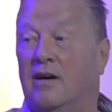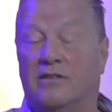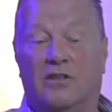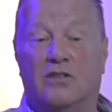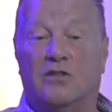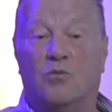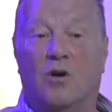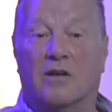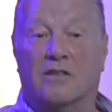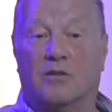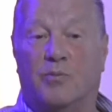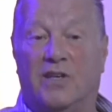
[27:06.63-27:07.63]
That doesn't
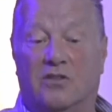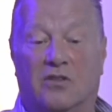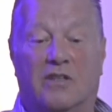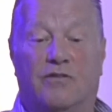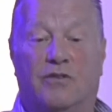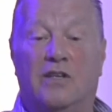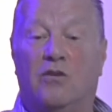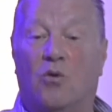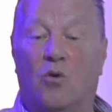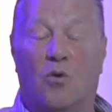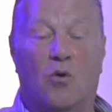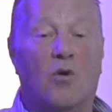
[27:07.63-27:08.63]
work, especially if they
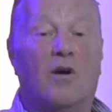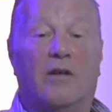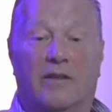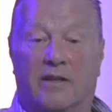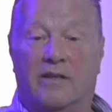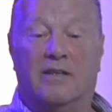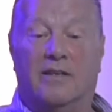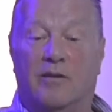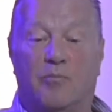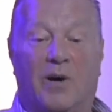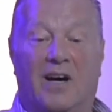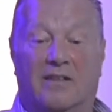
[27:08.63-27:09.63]
know that they're
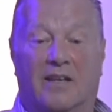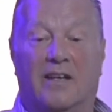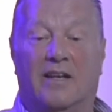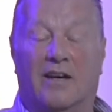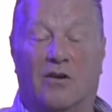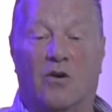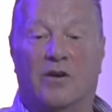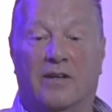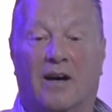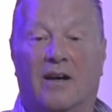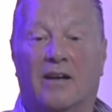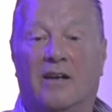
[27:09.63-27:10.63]
getting backed into a
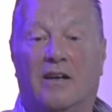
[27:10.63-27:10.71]
corner.